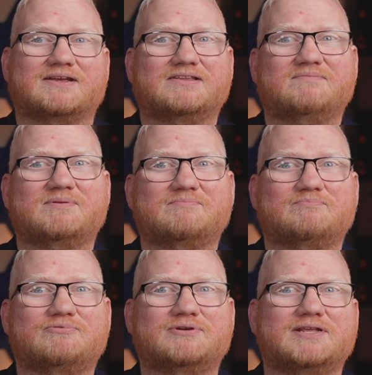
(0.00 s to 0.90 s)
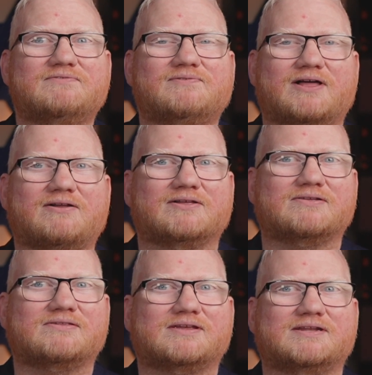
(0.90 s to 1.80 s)
it's been pretty
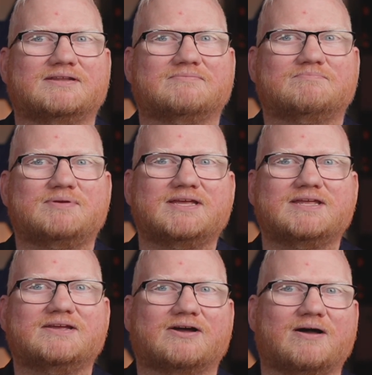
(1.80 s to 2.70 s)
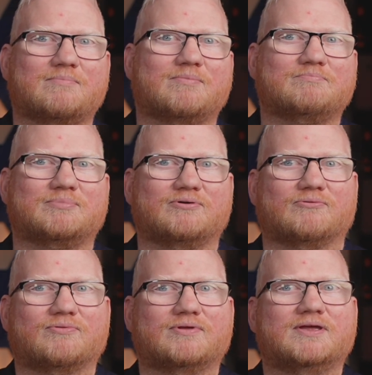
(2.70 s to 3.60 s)
flawless in picking up both.